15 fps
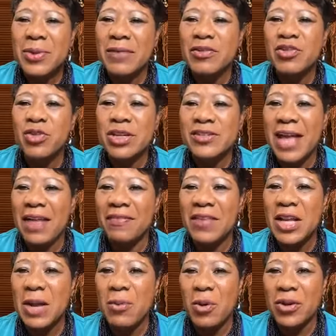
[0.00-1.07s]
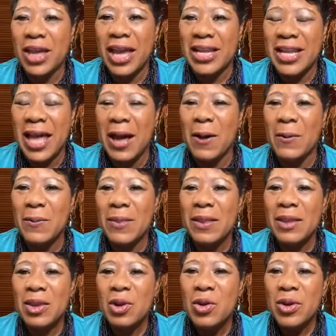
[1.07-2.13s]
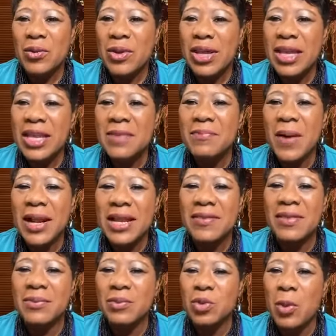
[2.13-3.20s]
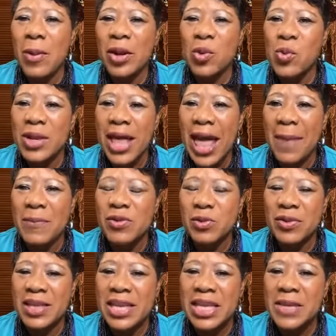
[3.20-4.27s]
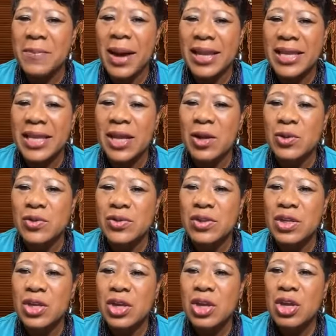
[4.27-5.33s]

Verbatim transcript: Prophet Trust, I think I'm okay now. Anybody, no matter what happens with anybody else,